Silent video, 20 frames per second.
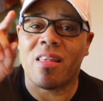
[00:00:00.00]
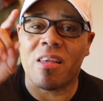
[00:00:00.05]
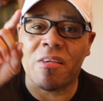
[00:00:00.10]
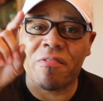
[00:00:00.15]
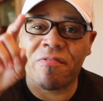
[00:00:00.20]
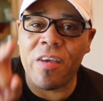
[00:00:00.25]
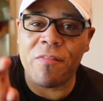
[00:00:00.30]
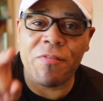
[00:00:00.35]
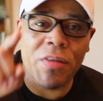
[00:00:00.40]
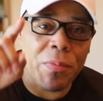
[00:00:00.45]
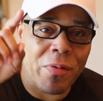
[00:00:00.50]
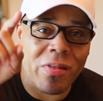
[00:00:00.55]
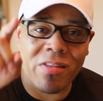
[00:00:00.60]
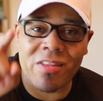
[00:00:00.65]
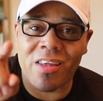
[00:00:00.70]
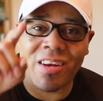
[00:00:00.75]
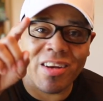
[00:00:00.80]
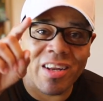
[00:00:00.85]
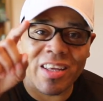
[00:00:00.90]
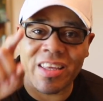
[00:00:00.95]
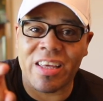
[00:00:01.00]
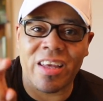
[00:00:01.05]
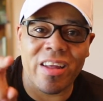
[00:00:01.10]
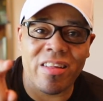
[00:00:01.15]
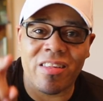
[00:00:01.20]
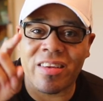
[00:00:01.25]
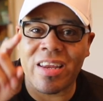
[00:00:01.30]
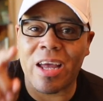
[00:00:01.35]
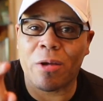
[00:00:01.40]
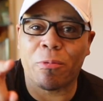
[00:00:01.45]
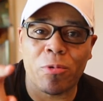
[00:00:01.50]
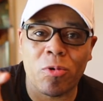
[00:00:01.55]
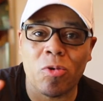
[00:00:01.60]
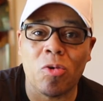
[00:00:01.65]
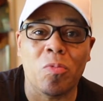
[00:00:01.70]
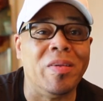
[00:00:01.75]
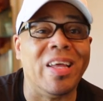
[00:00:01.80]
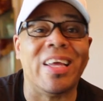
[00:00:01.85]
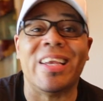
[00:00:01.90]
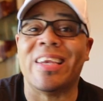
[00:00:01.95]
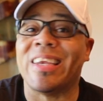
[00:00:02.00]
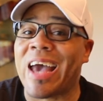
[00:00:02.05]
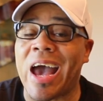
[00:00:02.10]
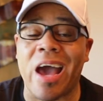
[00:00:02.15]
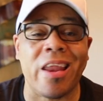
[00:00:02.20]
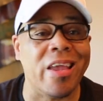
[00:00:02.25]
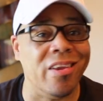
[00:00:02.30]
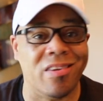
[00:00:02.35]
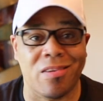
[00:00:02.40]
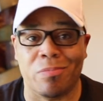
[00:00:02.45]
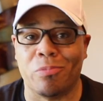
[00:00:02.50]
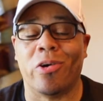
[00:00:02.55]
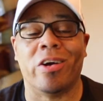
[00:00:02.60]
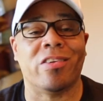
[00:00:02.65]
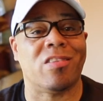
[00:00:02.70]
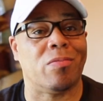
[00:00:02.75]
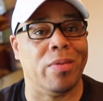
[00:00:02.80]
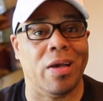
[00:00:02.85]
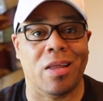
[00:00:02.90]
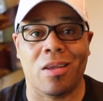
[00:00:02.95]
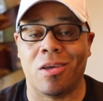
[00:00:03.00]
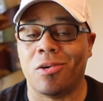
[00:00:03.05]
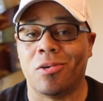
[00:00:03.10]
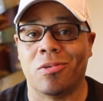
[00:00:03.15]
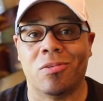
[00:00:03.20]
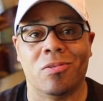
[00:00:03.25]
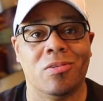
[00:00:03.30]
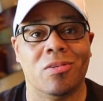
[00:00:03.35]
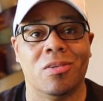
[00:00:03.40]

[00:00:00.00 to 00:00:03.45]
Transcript: See, 50% of the kids in that room did not eat the marshmallow.